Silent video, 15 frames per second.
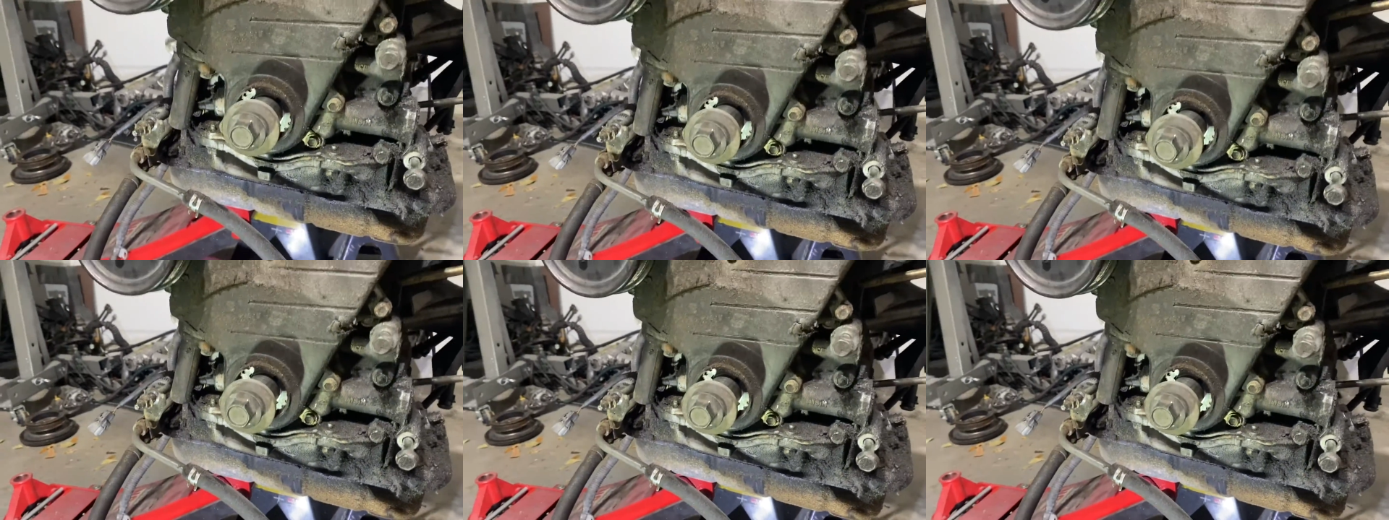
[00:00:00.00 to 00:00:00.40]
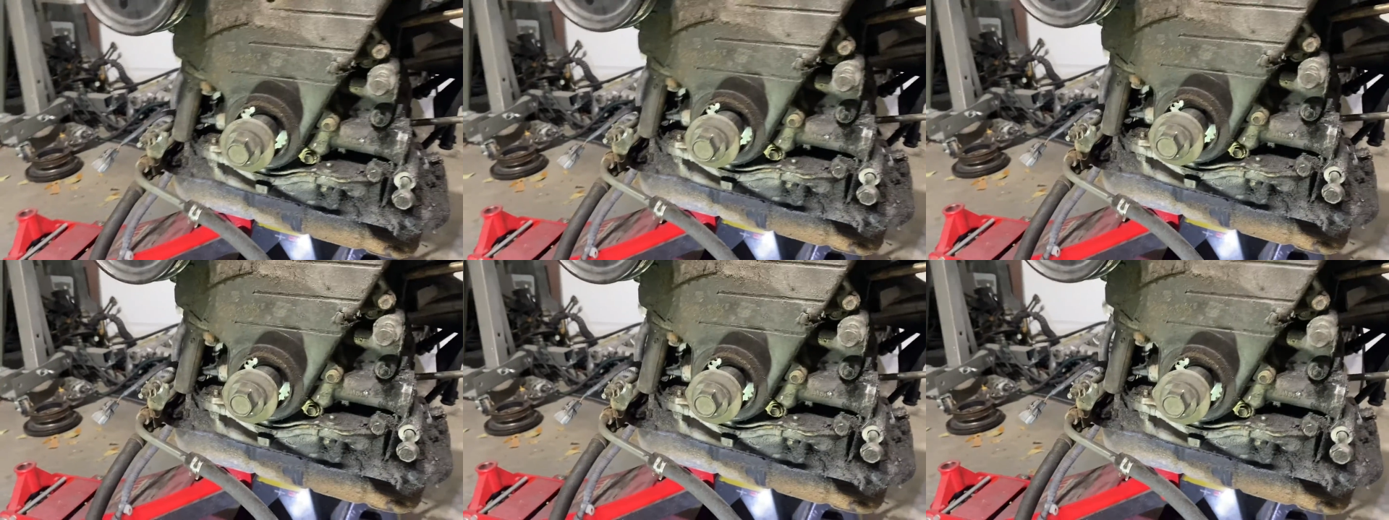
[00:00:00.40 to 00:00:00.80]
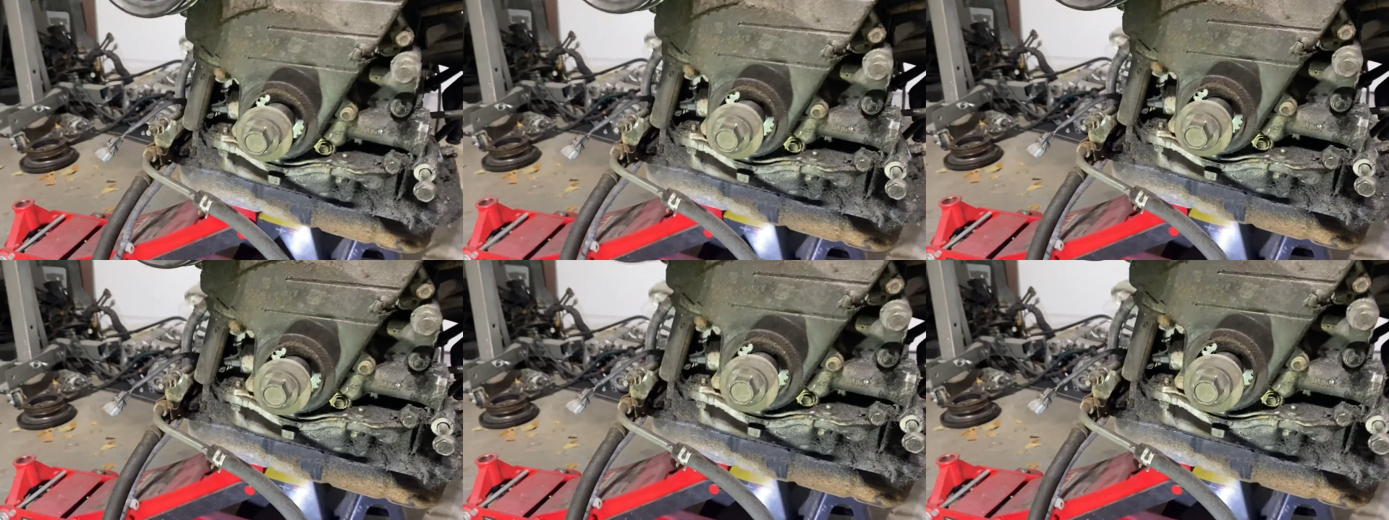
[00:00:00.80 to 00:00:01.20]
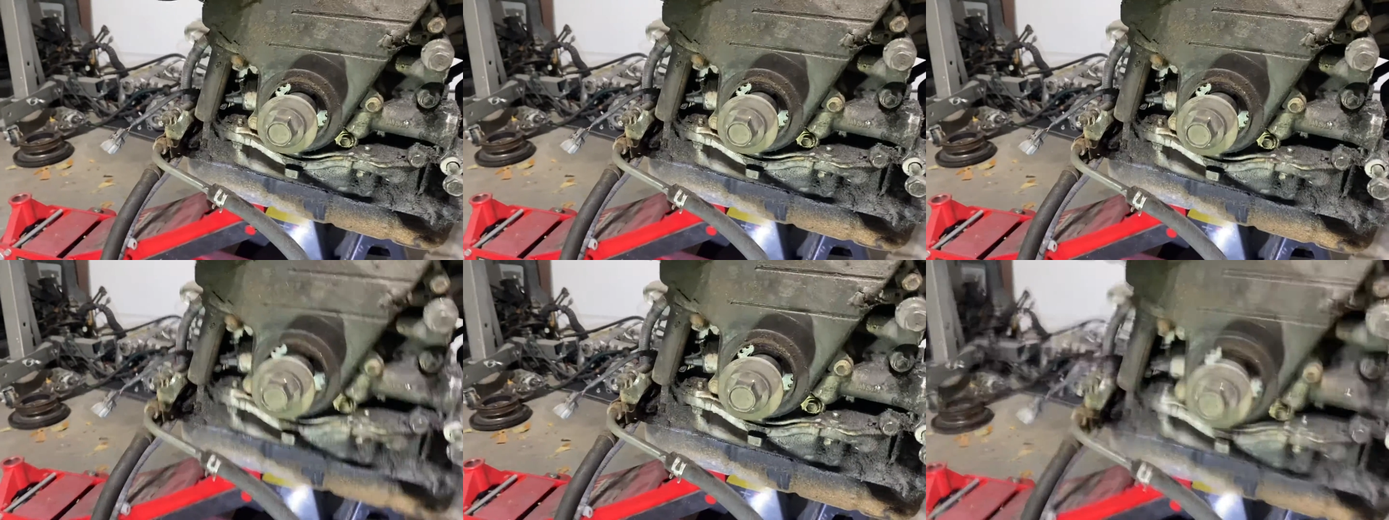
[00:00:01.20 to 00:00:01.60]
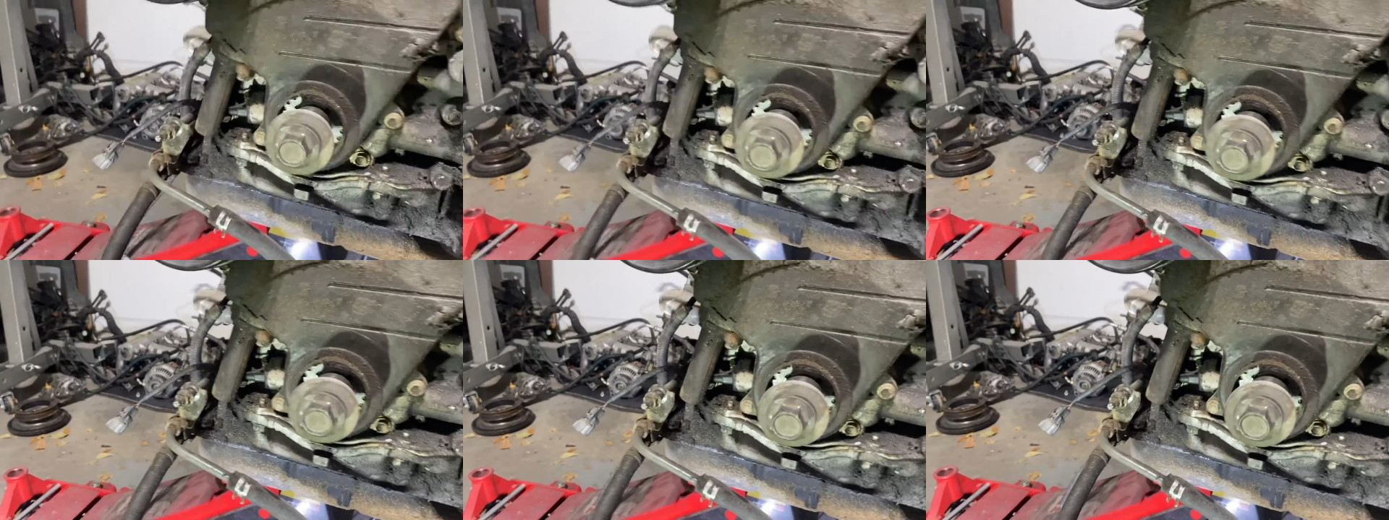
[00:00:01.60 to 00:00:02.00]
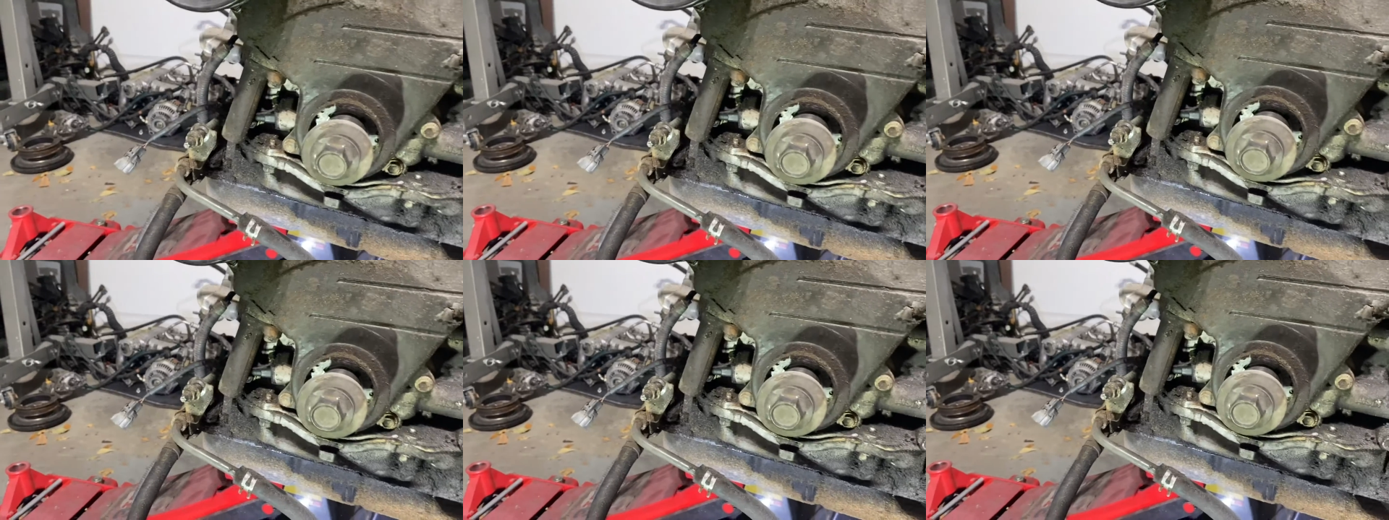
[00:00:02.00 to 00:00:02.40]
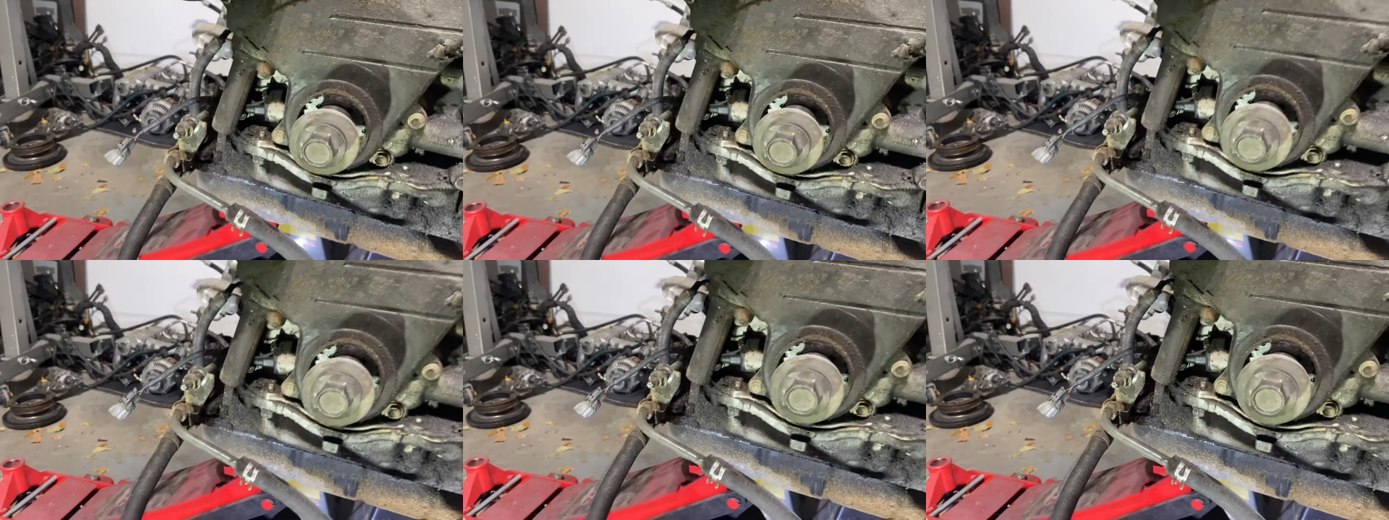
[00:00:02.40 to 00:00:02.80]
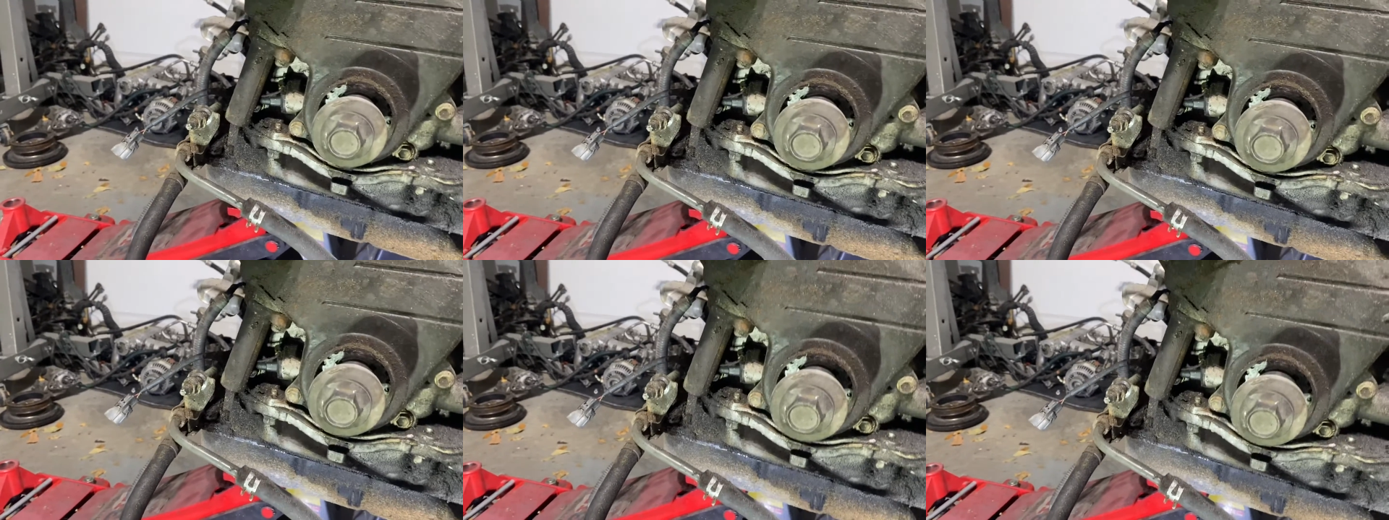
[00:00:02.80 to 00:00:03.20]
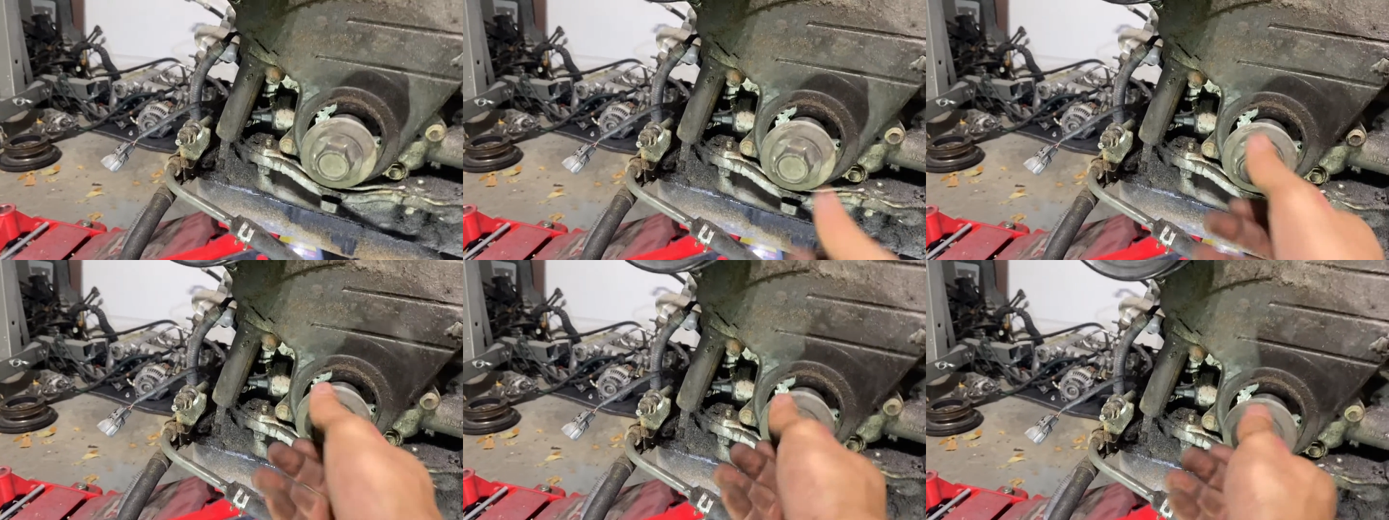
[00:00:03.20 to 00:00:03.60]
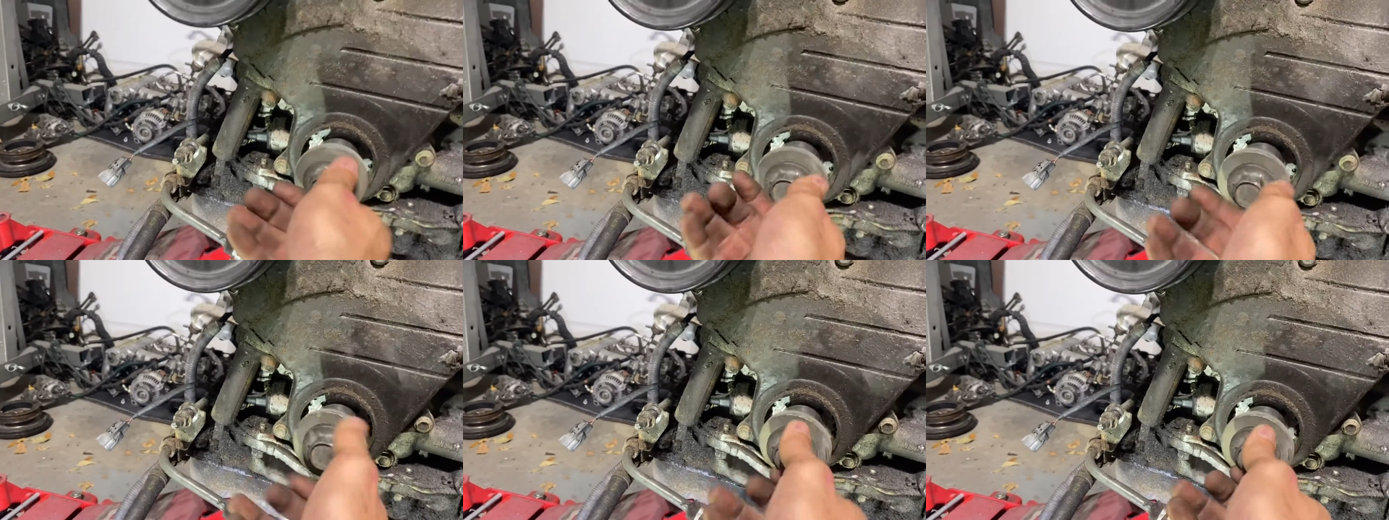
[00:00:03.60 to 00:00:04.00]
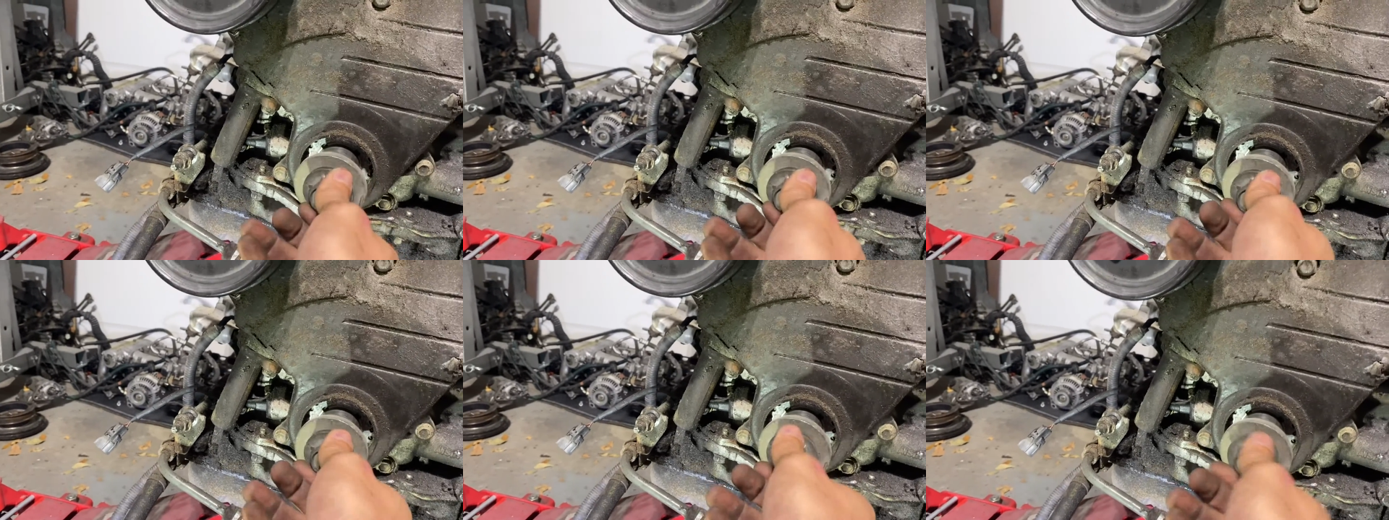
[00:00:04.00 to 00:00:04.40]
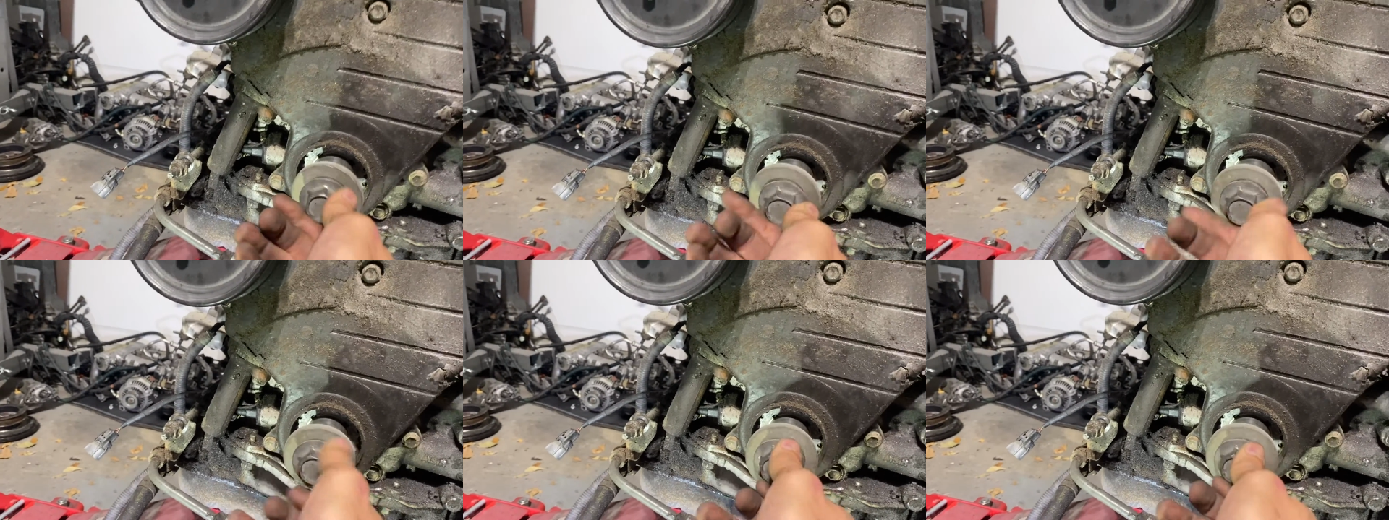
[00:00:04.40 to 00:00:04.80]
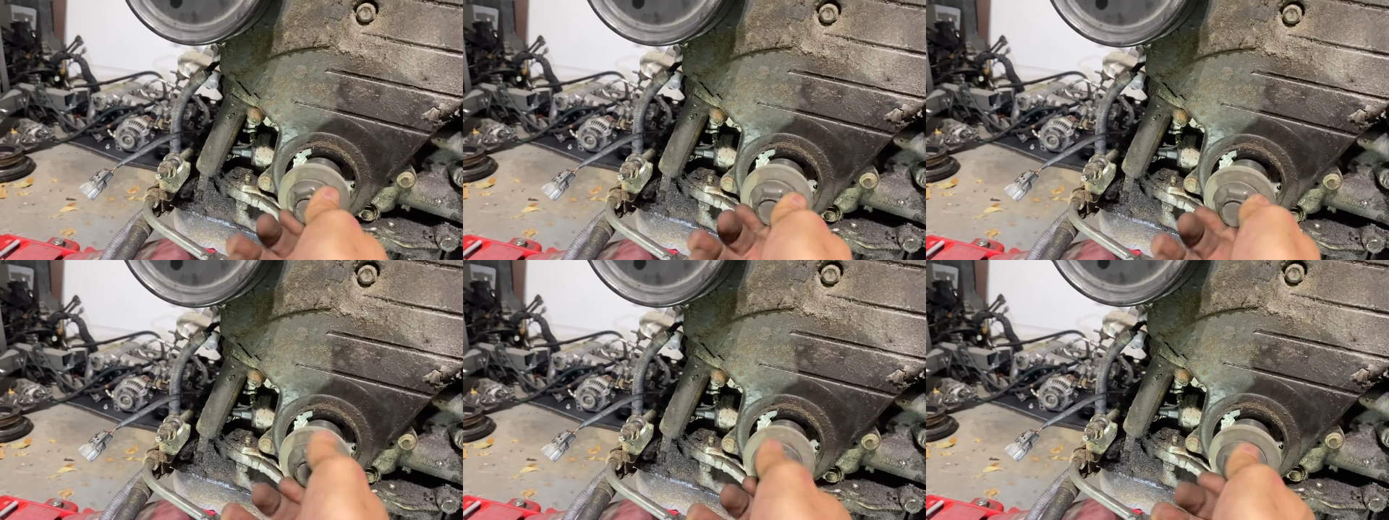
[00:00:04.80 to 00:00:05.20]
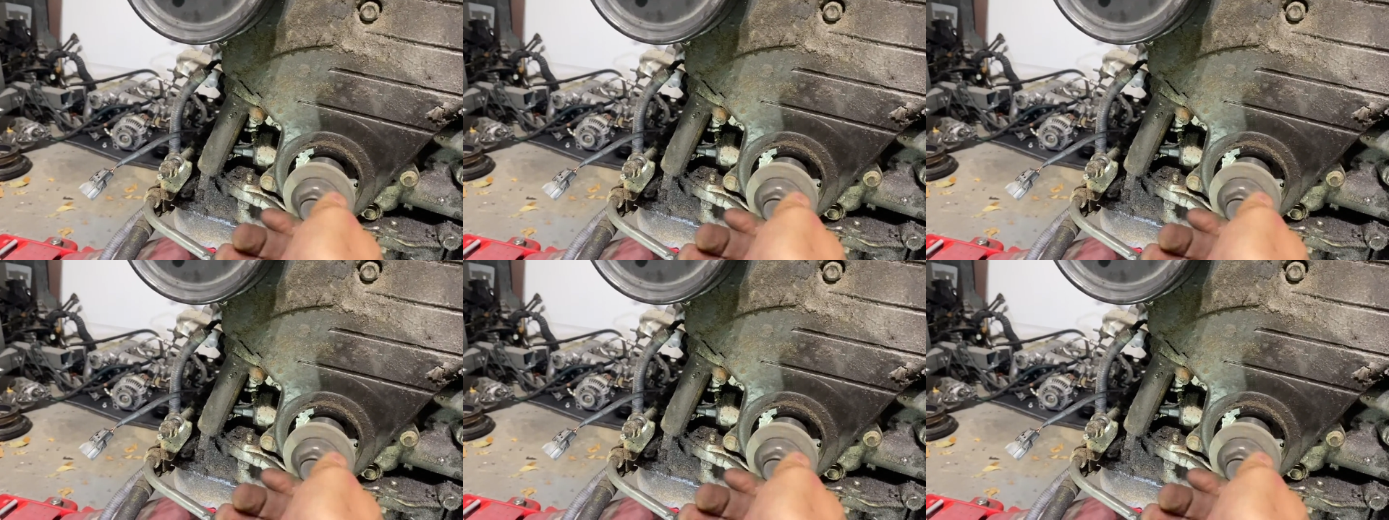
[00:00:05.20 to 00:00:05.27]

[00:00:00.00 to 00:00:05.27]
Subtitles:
No face is visible, so there are no lips to read.